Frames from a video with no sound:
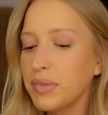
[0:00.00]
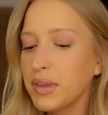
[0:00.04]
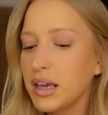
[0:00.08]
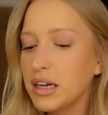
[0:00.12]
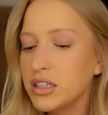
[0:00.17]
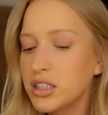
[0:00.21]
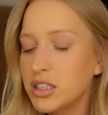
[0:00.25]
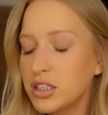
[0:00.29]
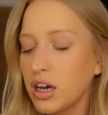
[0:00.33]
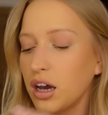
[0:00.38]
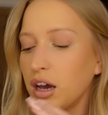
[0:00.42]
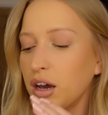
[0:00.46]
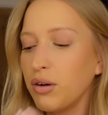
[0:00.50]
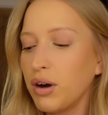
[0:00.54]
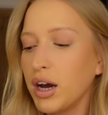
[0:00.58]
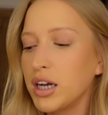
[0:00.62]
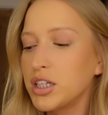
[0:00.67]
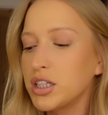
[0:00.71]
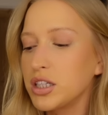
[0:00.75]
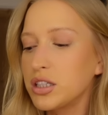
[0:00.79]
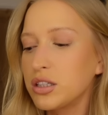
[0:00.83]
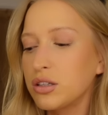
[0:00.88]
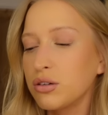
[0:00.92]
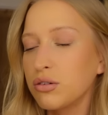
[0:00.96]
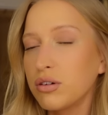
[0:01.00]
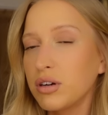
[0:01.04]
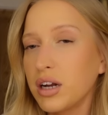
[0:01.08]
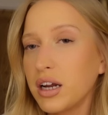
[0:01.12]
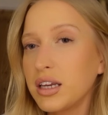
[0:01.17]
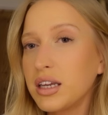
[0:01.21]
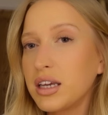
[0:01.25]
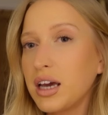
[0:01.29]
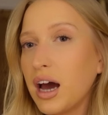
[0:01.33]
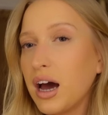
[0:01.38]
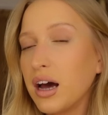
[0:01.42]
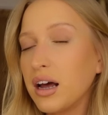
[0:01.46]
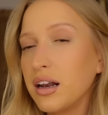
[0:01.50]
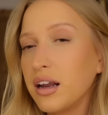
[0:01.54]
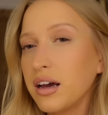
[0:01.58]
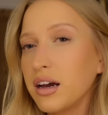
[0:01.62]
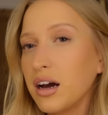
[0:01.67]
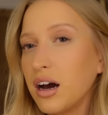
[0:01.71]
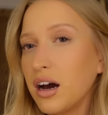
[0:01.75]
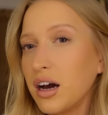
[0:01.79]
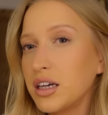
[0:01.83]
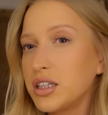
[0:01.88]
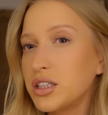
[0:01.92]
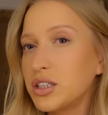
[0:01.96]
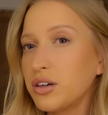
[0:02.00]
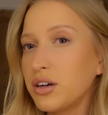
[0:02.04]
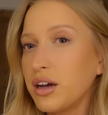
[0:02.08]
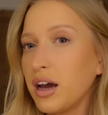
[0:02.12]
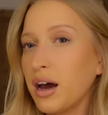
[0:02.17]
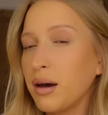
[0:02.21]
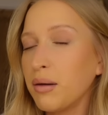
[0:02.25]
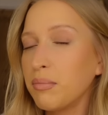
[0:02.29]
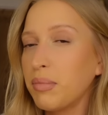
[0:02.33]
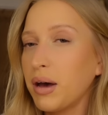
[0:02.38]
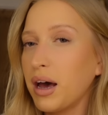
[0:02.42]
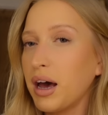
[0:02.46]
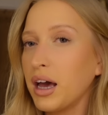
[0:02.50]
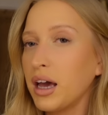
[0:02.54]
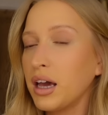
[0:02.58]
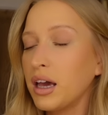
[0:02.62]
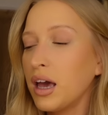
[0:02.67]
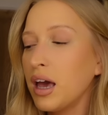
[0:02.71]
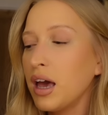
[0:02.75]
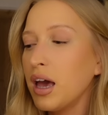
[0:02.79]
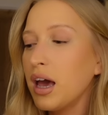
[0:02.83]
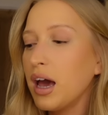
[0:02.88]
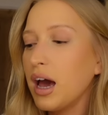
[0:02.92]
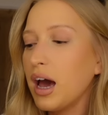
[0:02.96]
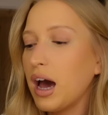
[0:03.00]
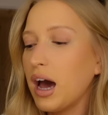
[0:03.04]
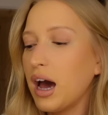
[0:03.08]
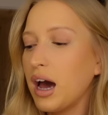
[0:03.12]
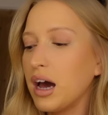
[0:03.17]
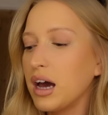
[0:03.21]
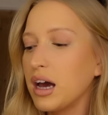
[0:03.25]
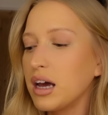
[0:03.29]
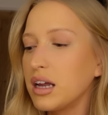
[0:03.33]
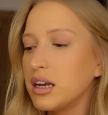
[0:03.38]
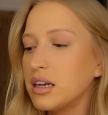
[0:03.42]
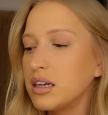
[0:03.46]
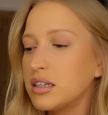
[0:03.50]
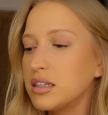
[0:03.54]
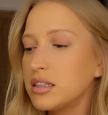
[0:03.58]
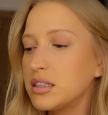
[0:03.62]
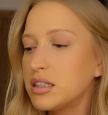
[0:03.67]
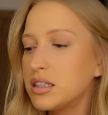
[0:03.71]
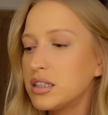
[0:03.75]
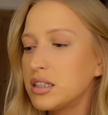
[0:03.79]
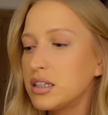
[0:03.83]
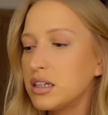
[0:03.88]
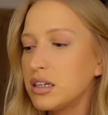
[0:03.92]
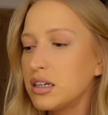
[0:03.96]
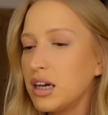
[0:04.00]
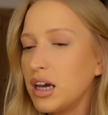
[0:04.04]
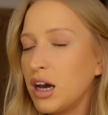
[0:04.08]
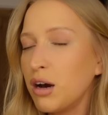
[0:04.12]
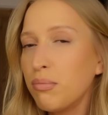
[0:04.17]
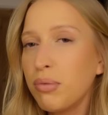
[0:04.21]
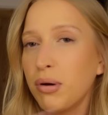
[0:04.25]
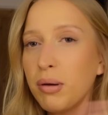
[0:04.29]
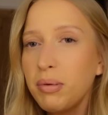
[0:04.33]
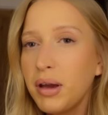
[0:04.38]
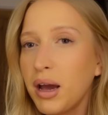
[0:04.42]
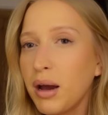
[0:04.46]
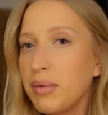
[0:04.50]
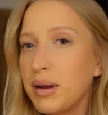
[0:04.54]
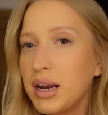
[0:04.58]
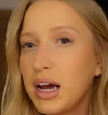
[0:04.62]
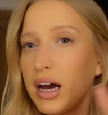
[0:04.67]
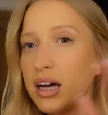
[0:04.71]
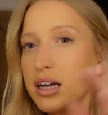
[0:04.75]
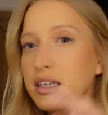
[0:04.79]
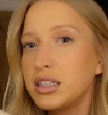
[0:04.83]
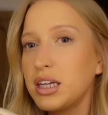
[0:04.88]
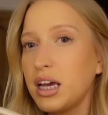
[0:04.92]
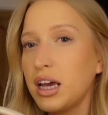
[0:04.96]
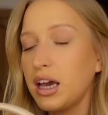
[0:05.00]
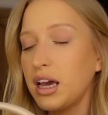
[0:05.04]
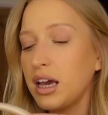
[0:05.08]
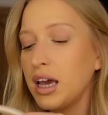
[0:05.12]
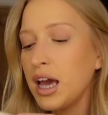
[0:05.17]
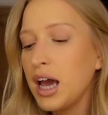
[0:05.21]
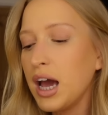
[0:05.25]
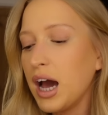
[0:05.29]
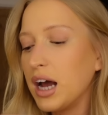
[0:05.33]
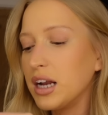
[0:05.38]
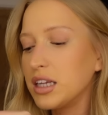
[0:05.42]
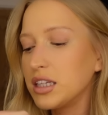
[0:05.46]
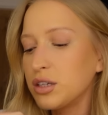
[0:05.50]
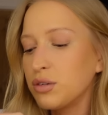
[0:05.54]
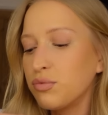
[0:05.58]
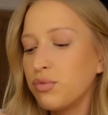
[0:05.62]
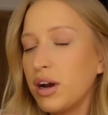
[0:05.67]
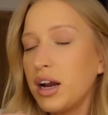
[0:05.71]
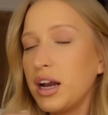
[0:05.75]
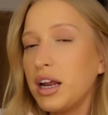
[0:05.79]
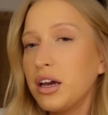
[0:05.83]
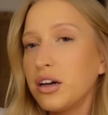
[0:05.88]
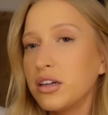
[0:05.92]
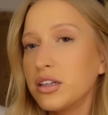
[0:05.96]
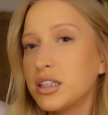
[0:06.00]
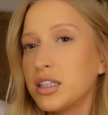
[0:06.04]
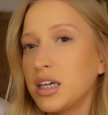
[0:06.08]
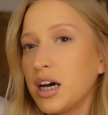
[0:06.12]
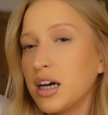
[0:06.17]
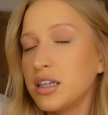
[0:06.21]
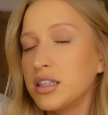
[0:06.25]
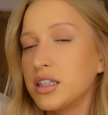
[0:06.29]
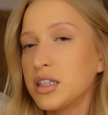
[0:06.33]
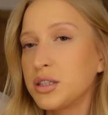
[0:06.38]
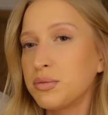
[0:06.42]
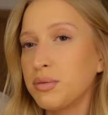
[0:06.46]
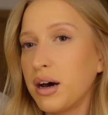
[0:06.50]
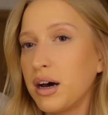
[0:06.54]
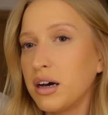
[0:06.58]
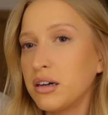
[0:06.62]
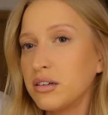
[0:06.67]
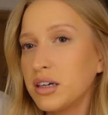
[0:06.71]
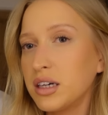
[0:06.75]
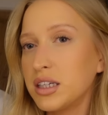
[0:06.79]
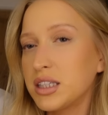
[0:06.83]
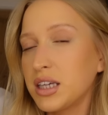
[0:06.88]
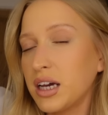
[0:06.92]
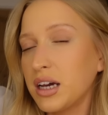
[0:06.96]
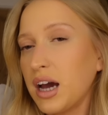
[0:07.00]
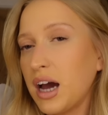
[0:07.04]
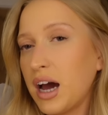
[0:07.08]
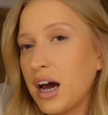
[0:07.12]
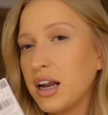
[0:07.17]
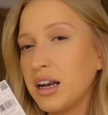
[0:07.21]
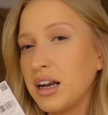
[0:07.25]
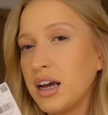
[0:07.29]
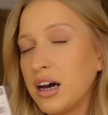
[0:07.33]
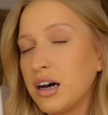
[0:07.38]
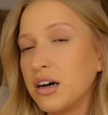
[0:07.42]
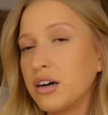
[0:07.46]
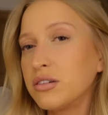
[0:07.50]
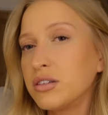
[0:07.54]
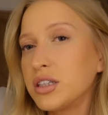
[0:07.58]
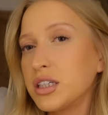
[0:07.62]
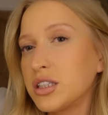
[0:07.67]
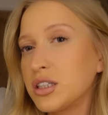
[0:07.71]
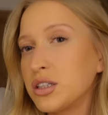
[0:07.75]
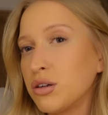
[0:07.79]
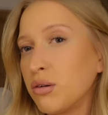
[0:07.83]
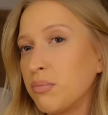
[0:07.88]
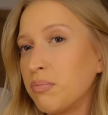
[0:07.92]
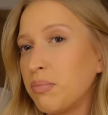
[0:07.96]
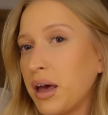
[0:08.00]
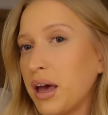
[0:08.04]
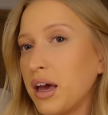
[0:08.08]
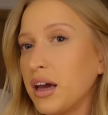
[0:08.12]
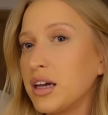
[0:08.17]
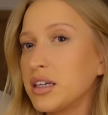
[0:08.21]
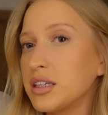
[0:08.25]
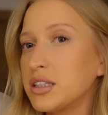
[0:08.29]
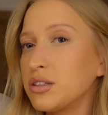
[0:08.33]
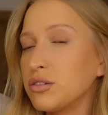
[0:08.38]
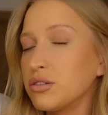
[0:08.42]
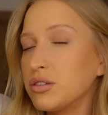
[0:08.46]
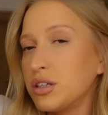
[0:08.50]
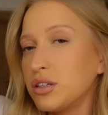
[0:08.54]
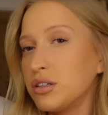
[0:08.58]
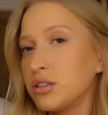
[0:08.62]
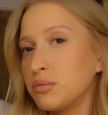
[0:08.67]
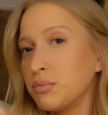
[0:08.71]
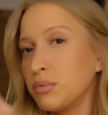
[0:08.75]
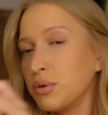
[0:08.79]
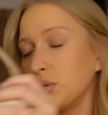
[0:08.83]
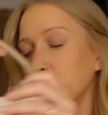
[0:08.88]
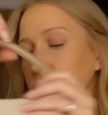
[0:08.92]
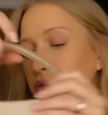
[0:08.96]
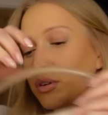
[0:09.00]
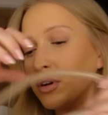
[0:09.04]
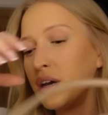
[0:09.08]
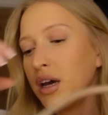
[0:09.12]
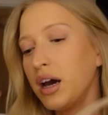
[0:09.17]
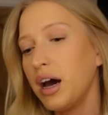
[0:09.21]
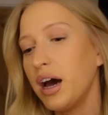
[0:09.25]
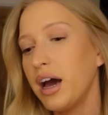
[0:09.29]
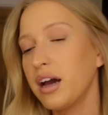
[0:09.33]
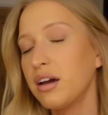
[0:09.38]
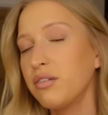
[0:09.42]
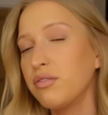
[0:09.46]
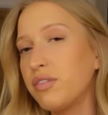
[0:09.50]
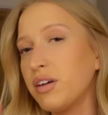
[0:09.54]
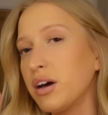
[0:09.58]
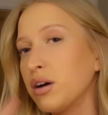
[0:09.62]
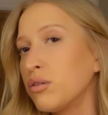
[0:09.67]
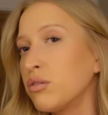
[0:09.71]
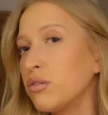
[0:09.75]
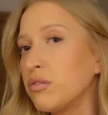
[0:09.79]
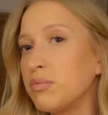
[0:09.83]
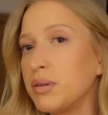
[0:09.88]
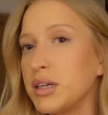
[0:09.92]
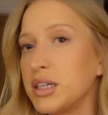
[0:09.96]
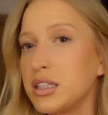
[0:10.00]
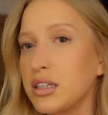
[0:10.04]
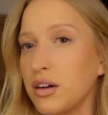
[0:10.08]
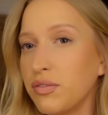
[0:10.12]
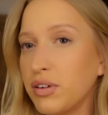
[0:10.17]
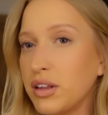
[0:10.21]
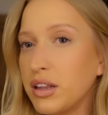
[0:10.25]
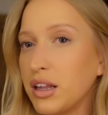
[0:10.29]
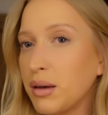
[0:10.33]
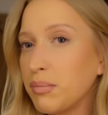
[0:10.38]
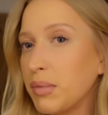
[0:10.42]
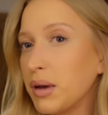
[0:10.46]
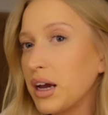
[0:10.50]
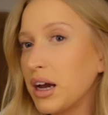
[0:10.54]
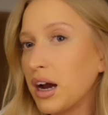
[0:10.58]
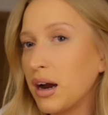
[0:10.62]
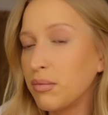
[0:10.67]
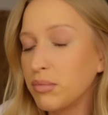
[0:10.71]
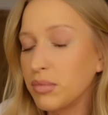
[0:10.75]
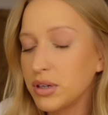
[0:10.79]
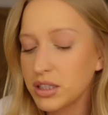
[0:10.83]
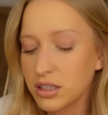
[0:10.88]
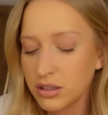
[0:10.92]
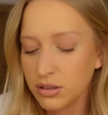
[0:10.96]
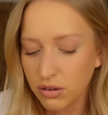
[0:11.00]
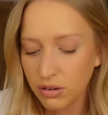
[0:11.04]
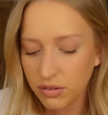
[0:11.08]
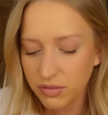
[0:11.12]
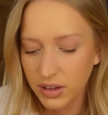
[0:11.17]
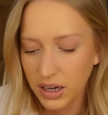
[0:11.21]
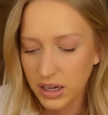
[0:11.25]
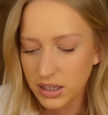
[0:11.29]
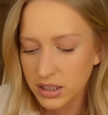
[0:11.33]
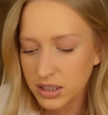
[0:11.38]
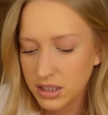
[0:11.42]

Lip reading: So I just thought I'd get like a high street handbag, and it'll probably come in handy, and it's a really good size as well. It's like handheld, it's not big, it's not too small. I can fit all of my stuff in there, my cameras and all of that